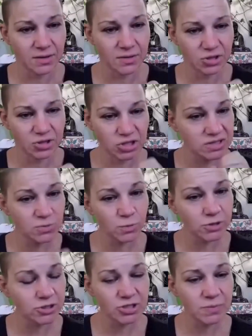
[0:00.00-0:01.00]
just
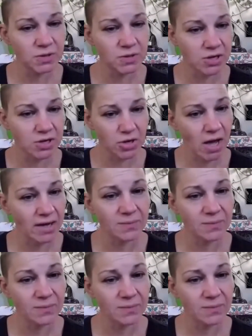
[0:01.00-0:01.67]
worship and honor, not